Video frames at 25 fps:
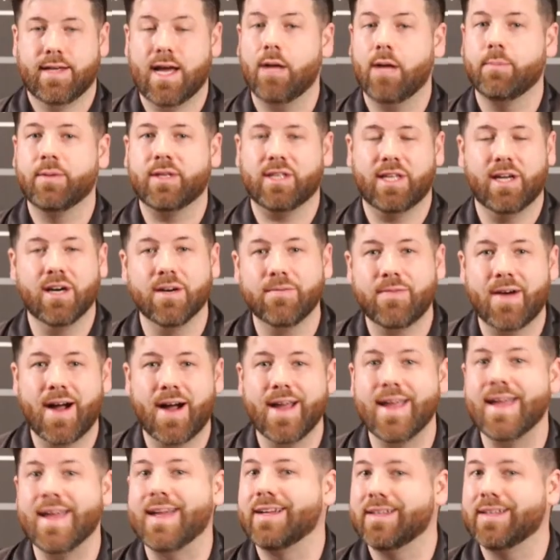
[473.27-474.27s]
help
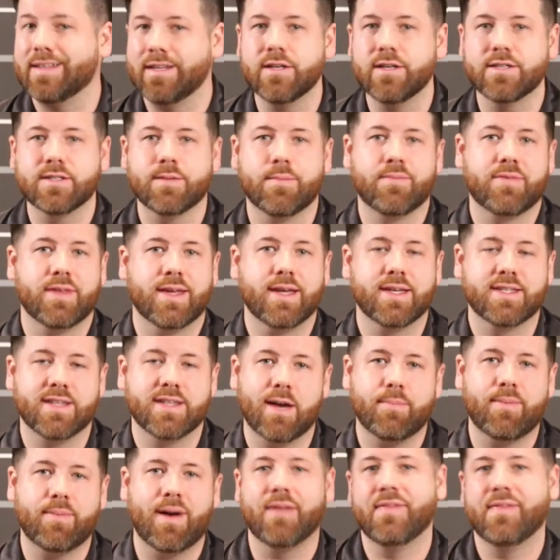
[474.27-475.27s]
clarify and clear some things
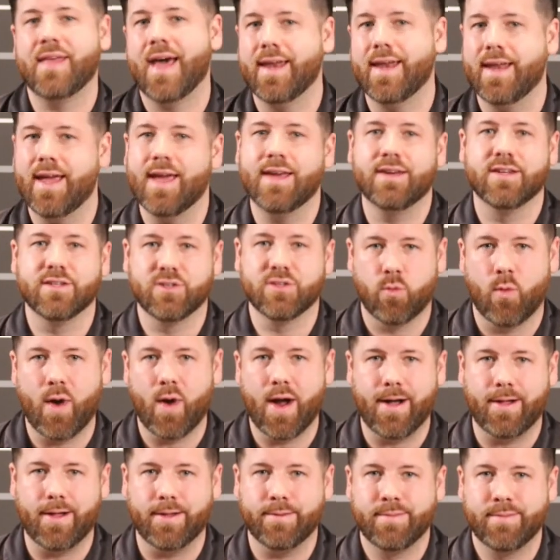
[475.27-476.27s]
up on that end as
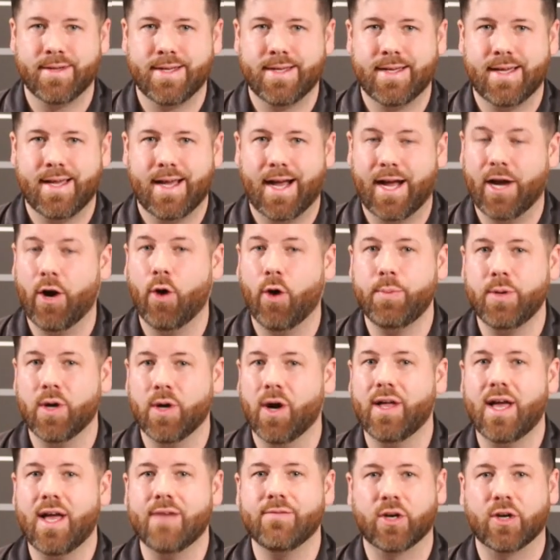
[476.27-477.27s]
well. I hope you
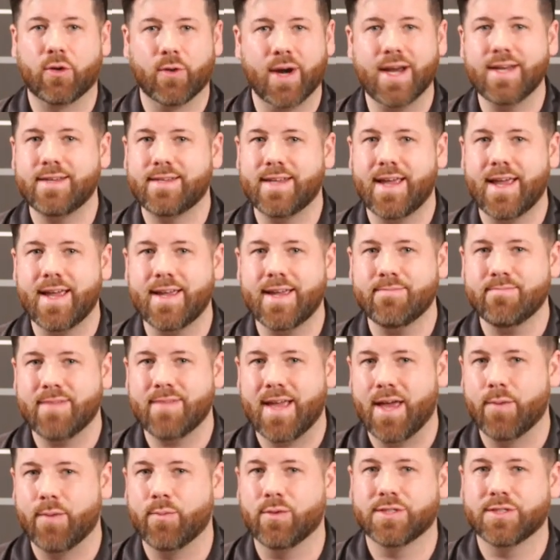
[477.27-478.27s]
all have a great day,
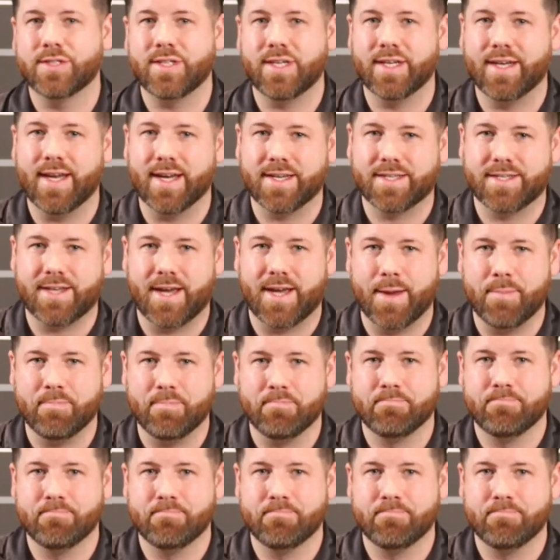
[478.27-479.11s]
and we'll see you next time.